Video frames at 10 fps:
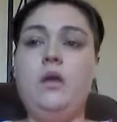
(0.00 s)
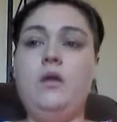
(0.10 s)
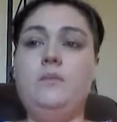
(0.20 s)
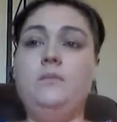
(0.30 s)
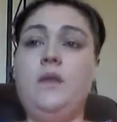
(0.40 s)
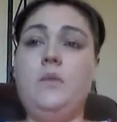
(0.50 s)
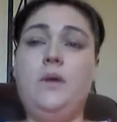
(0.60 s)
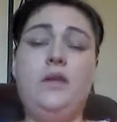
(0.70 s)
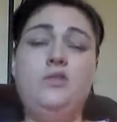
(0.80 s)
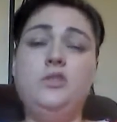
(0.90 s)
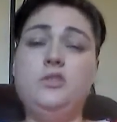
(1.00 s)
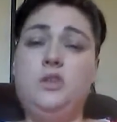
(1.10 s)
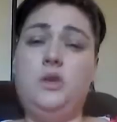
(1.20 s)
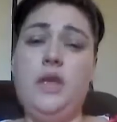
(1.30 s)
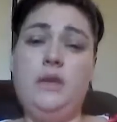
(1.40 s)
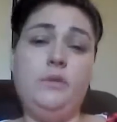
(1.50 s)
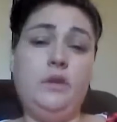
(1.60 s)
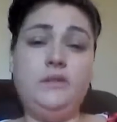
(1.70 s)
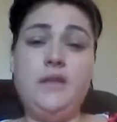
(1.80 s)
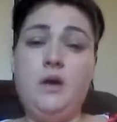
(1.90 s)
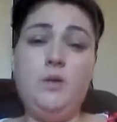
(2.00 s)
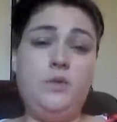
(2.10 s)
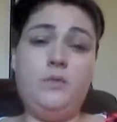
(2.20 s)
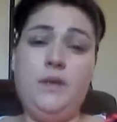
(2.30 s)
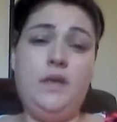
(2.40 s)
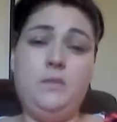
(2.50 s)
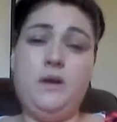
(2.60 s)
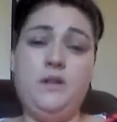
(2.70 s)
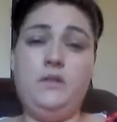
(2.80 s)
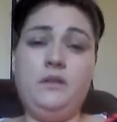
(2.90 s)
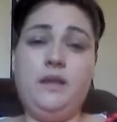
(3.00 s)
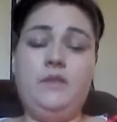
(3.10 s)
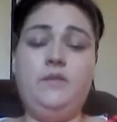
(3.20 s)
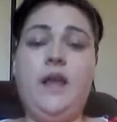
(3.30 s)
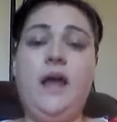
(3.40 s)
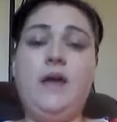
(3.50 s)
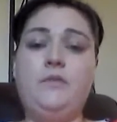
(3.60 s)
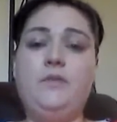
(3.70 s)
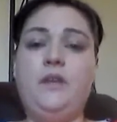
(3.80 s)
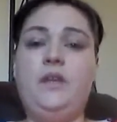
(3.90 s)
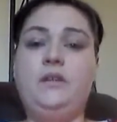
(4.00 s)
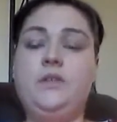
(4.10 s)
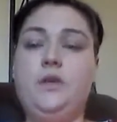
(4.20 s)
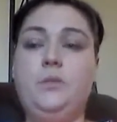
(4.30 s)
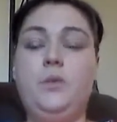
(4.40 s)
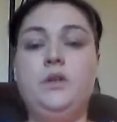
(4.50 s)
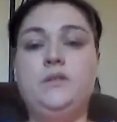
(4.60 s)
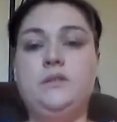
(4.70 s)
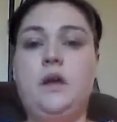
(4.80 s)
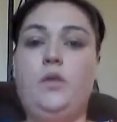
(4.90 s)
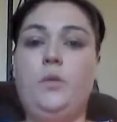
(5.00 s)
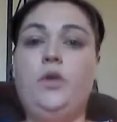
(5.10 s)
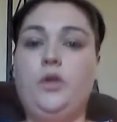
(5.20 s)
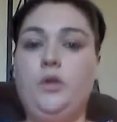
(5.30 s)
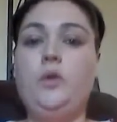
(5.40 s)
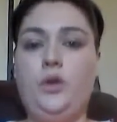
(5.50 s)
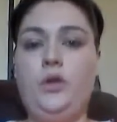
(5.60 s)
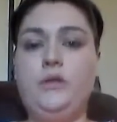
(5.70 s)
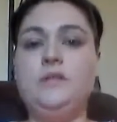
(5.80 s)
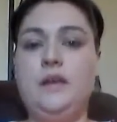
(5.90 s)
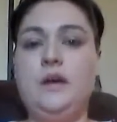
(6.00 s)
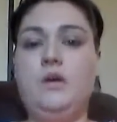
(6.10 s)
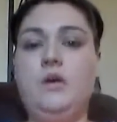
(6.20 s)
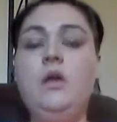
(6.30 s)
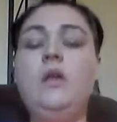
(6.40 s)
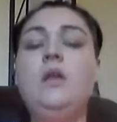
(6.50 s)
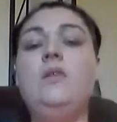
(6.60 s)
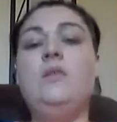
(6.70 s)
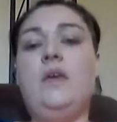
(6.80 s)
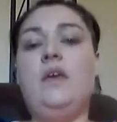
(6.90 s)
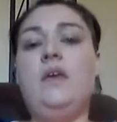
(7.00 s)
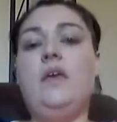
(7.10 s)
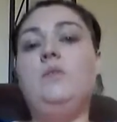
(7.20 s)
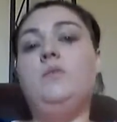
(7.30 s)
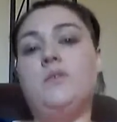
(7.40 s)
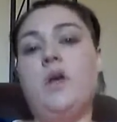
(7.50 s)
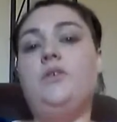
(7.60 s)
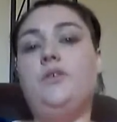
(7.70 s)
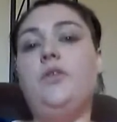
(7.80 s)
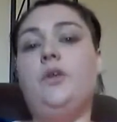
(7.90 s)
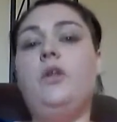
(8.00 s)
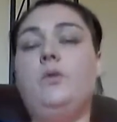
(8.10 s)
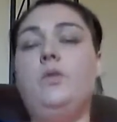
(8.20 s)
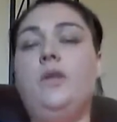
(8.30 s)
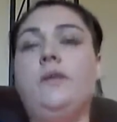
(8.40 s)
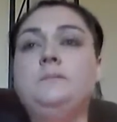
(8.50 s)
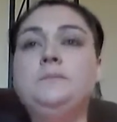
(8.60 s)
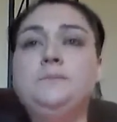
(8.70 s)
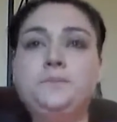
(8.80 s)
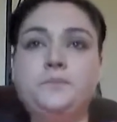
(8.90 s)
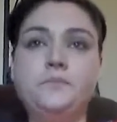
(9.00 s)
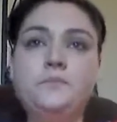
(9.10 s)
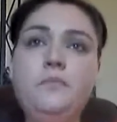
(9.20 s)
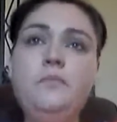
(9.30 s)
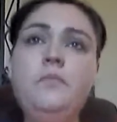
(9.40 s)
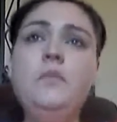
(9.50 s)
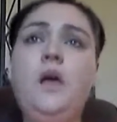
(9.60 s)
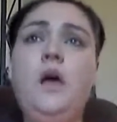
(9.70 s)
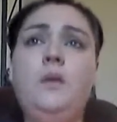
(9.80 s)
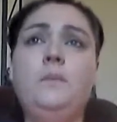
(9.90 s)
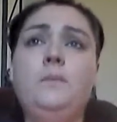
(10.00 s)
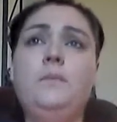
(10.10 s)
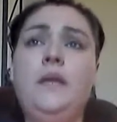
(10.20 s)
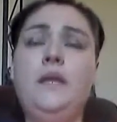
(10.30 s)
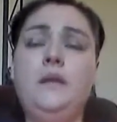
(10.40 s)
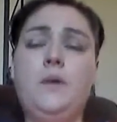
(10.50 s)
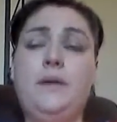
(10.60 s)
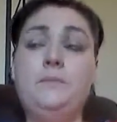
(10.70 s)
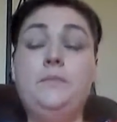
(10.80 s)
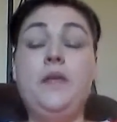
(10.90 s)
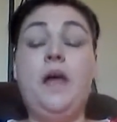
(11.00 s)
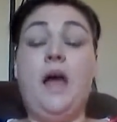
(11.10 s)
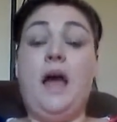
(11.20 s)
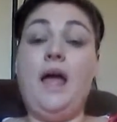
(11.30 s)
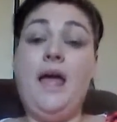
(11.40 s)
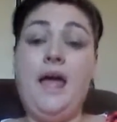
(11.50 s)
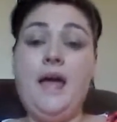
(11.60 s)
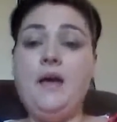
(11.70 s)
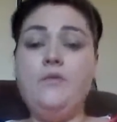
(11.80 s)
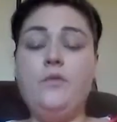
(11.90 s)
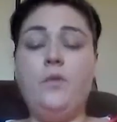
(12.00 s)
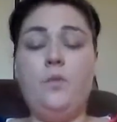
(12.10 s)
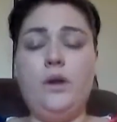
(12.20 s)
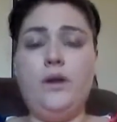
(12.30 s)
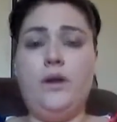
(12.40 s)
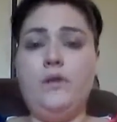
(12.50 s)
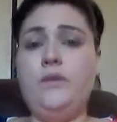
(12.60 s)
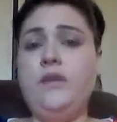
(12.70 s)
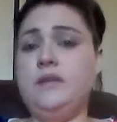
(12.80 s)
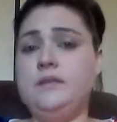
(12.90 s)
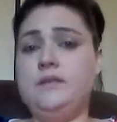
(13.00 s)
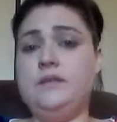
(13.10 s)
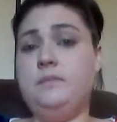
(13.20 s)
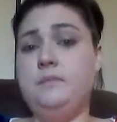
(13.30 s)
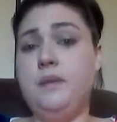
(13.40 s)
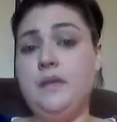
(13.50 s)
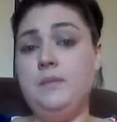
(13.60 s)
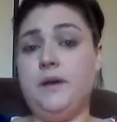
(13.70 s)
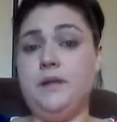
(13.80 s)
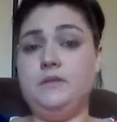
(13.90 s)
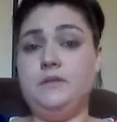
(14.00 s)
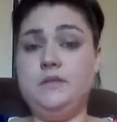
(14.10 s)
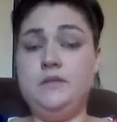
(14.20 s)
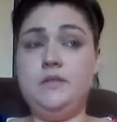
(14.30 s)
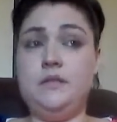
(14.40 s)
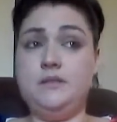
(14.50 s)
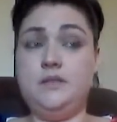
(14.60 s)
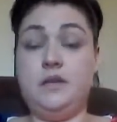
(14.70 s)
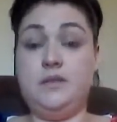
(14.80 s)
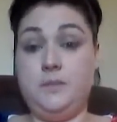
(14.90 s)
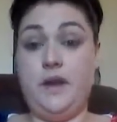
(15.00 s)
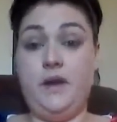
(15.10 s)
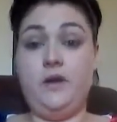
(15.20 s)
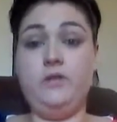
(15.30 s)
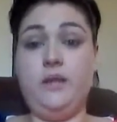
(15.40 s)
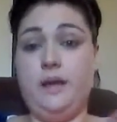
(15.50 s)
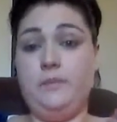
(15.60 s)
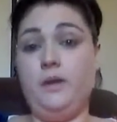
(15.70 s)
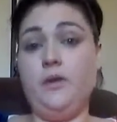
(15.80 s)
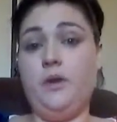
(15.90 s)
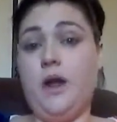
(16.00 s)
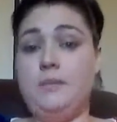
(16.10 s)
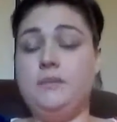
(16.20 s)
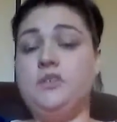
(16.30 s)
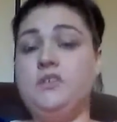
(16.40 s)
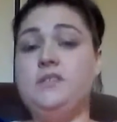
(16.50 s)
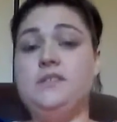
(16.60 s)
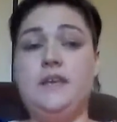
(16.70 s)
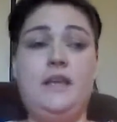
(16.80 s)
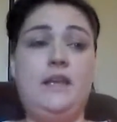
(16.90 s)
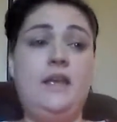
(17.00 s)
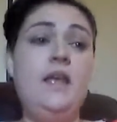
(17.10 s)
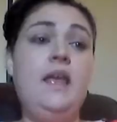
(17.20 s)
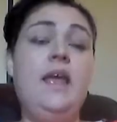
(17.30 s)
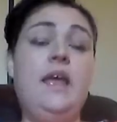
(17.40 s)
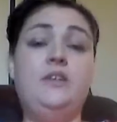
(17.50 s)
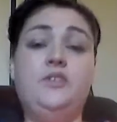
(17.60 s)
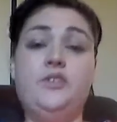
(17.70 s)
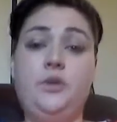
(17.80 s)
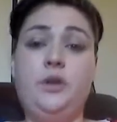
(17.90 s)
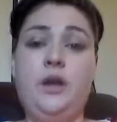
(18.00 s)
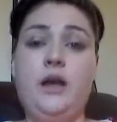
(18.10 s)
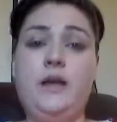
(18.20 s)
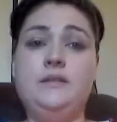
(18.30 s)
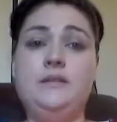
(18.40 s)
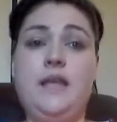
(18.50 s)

That way you can't really tell with a Mickey button that they even have a feeding tube, whereas the other one you could tell that it was under the clothing. Anyway, I have one of his Mickey buttons that's a spare that I'm going to grab in just a second and show you guys.